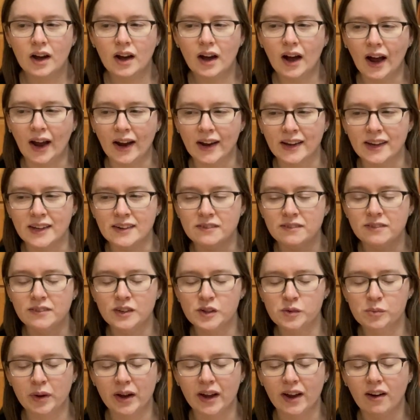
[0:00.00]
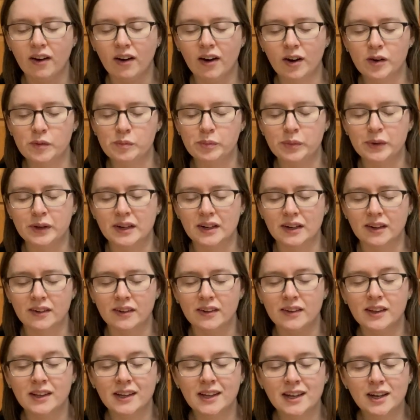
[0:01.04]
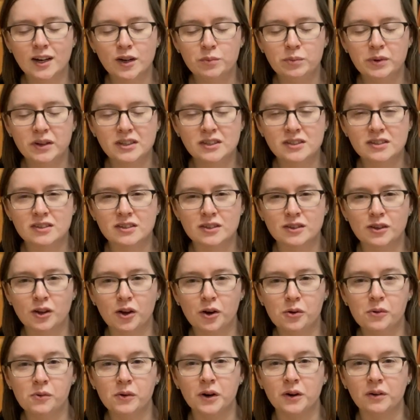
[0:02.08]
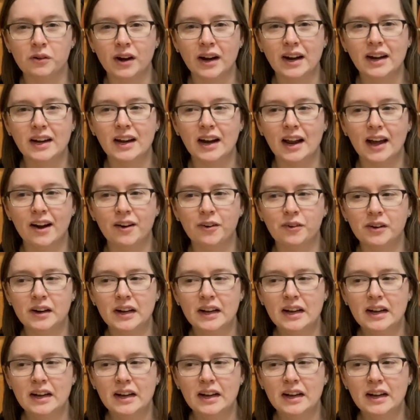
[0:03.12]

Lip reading: I can feel my heartbeat a little bit slower right now,